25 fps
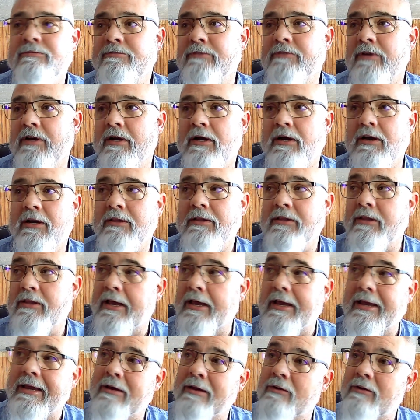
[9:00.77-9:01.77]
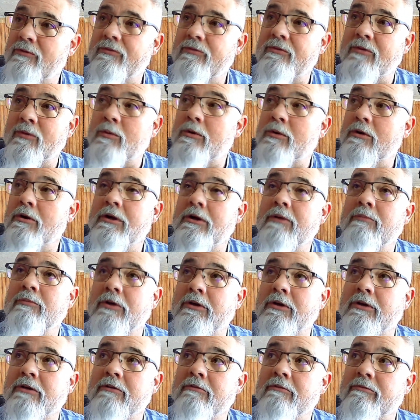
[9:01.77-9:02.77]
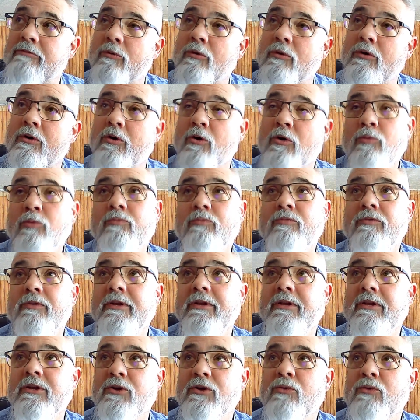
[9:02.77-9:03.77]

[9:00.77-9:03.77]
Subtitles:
what the hell's the word I'm looking for? Hopefully you